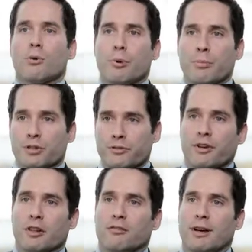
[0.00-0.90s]
We're much
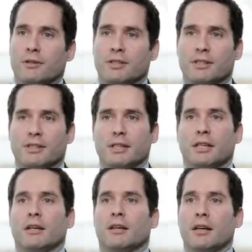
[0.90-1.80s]
further out at
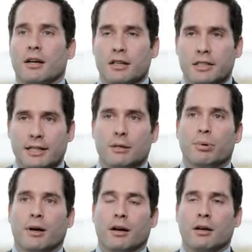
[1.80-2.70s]
sea,
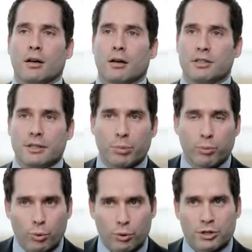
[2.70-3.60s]
deep
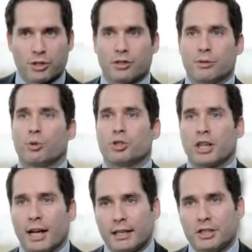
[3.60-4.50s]
waters, more
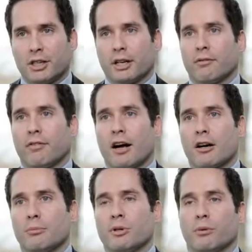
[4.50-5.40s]
challenging
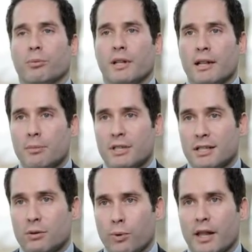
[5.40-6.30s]
environment with
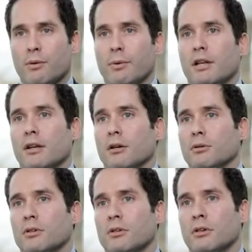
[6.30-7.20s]
limited weather
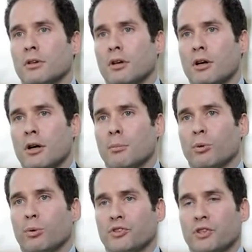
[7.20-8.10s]
windows.
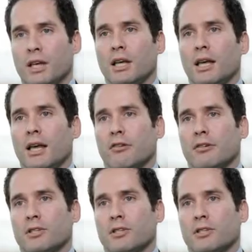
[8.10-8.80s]
But what's key here